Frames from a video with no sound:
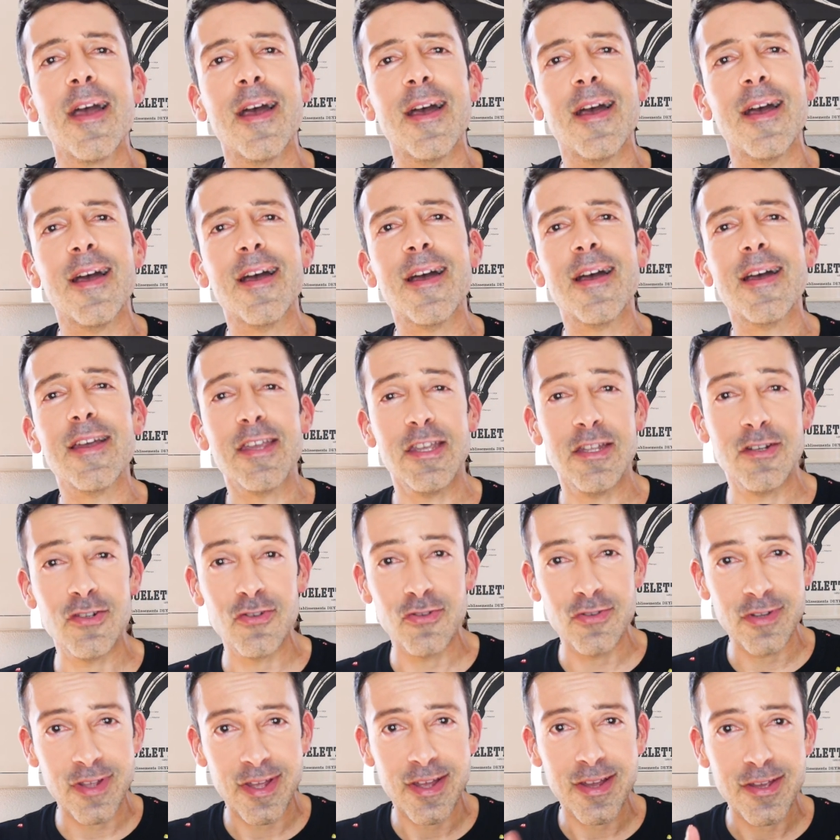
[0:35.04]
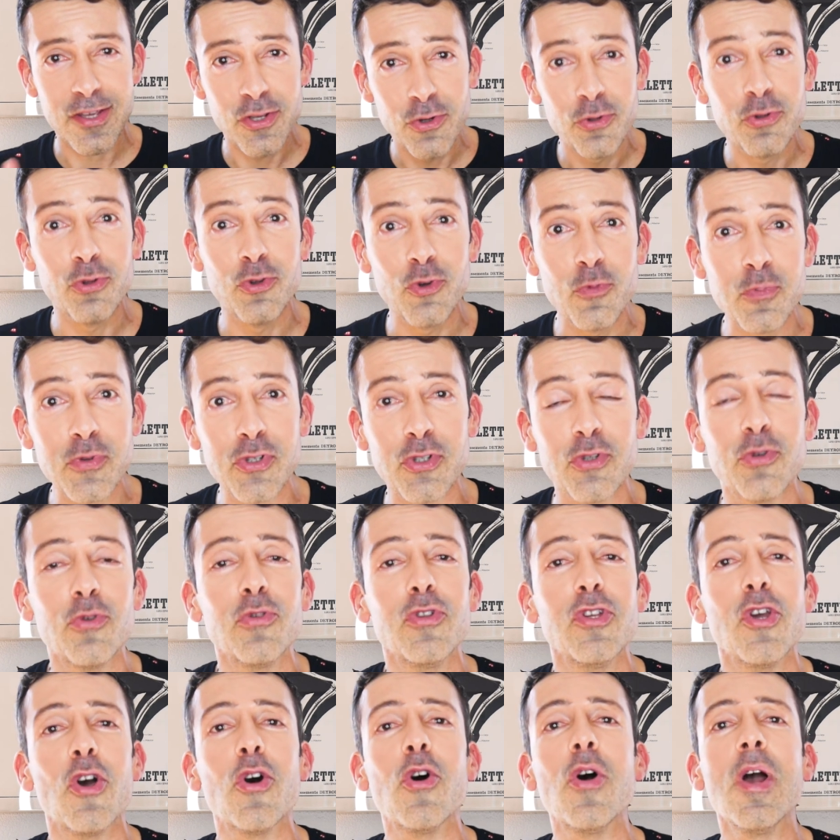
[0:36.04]
in YouTube
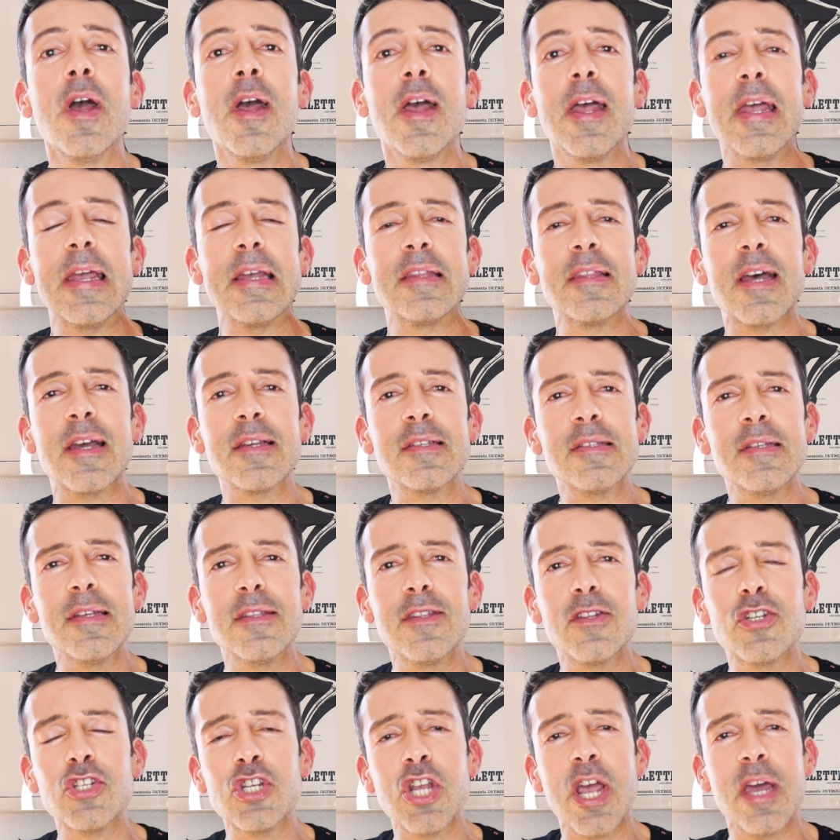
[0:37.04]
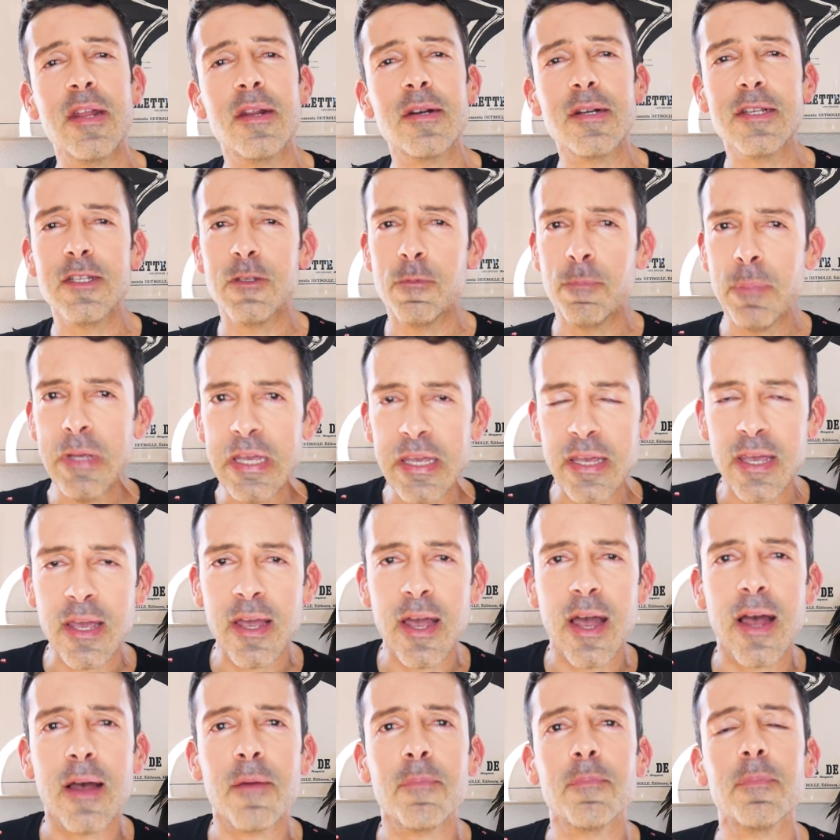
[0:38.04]
studio and I see the channel is
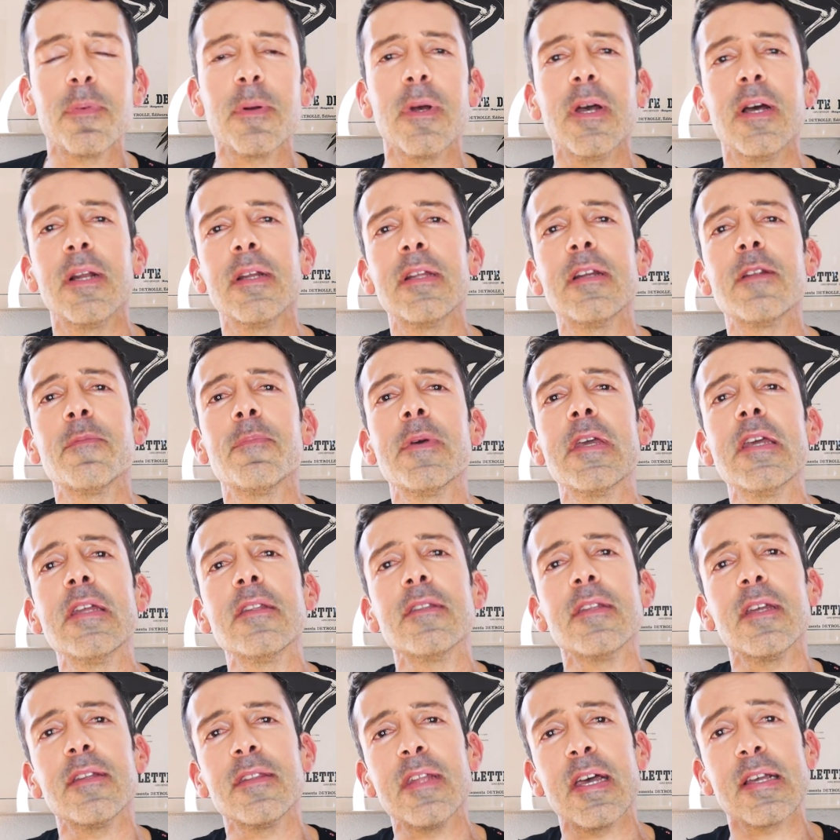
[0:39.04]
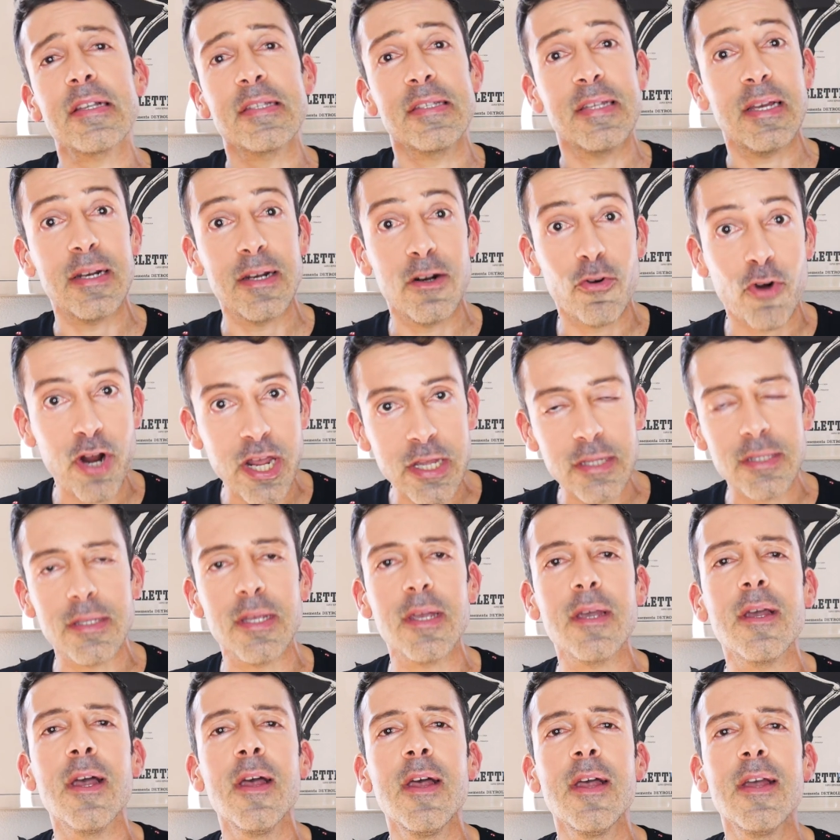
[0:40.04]
picking up a little bit and
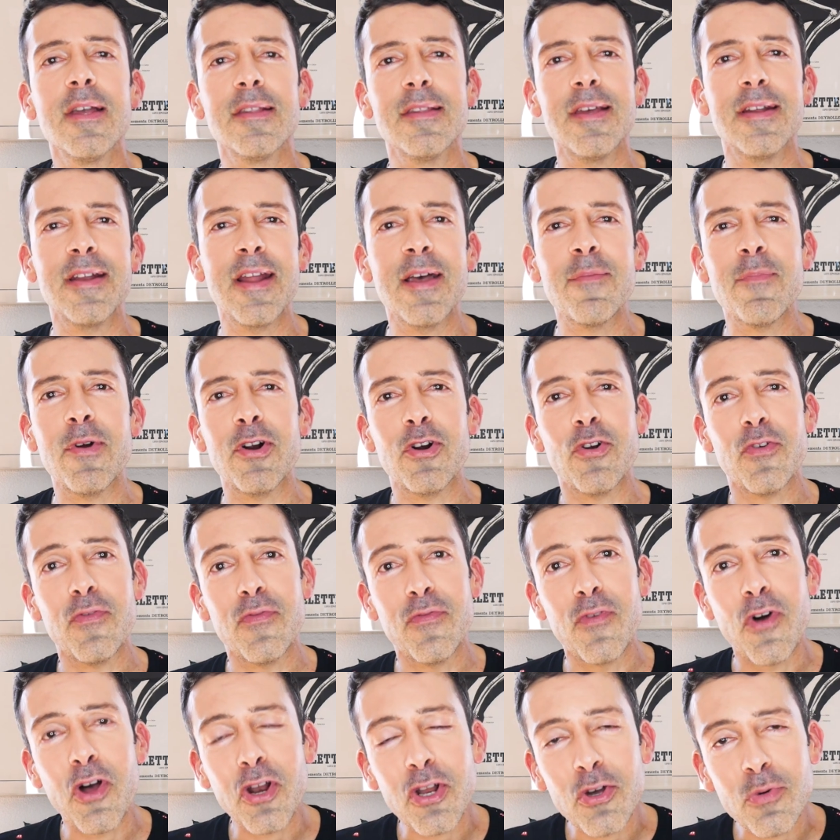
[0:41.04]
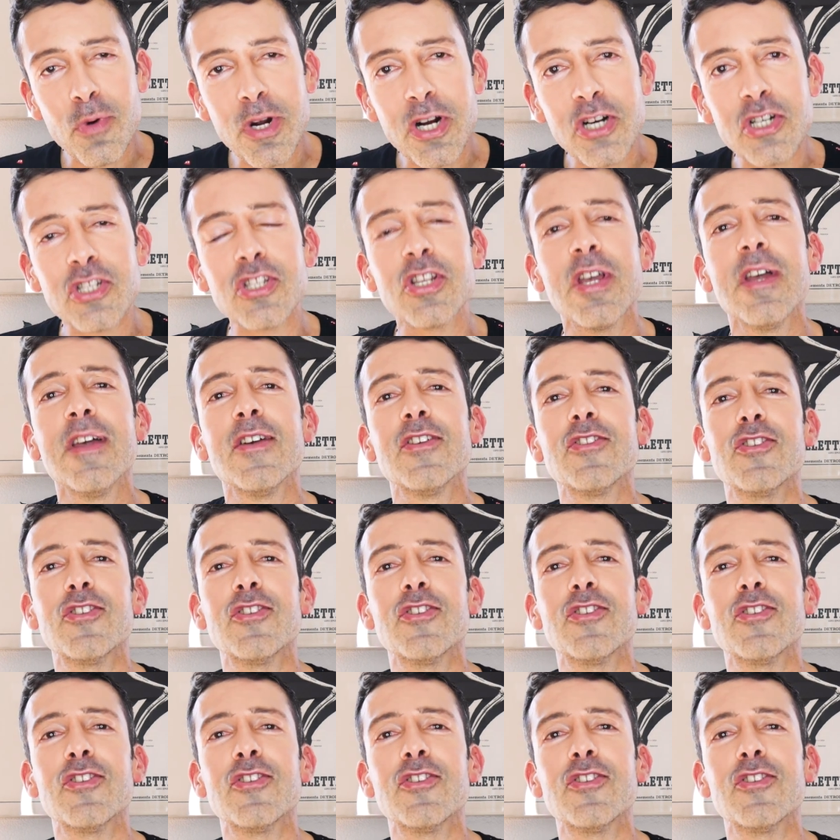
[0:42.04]
accelerating the number of followers.